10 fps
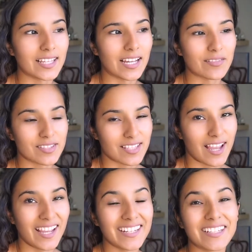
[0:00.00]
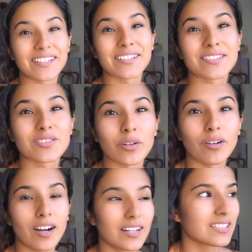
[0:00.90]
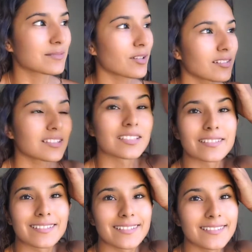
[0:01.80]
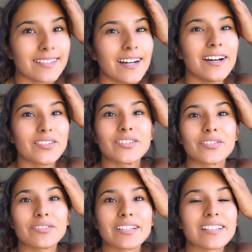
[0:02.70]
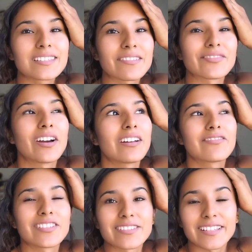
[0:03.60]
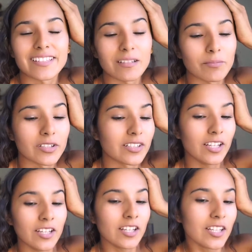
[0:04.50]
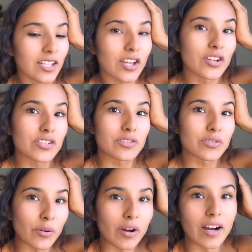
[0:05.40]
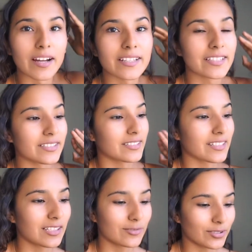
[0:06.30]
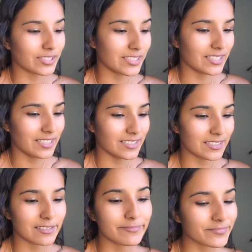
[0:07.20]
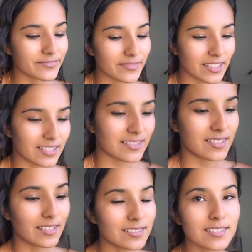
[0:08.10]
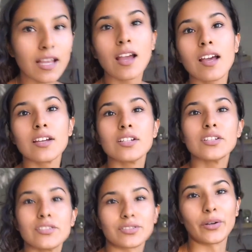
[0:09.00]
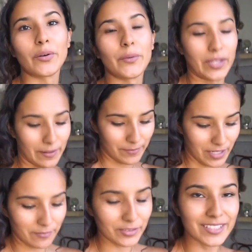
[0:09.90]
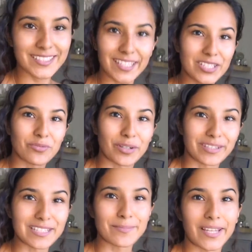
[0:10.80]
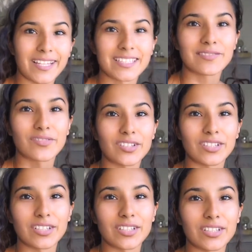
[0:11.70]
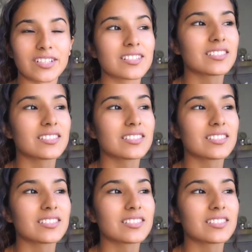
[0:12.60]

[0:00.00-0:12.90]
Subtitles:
outside, and it is so hot. It's probably like 100 degrees, if not, it feels like it, but it is just so hot here in California, and yeah, it sucks. So yeah, but I'm really excited to wear these pants for